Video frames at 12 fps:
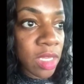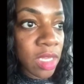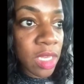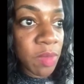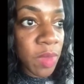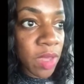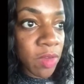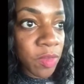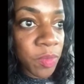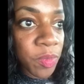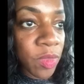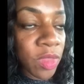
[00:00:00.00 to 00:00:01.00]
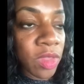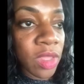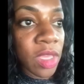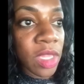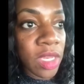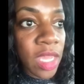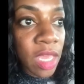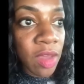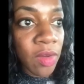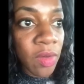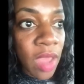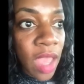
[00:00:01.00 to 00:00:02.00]
email.
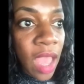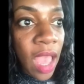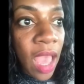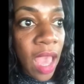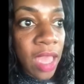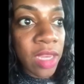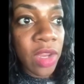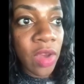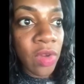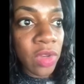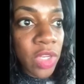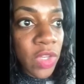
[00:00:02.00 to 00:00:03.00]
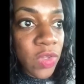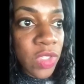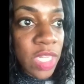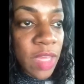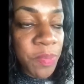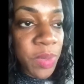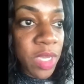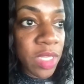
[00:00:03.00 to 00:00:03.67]
Now, I don't usually put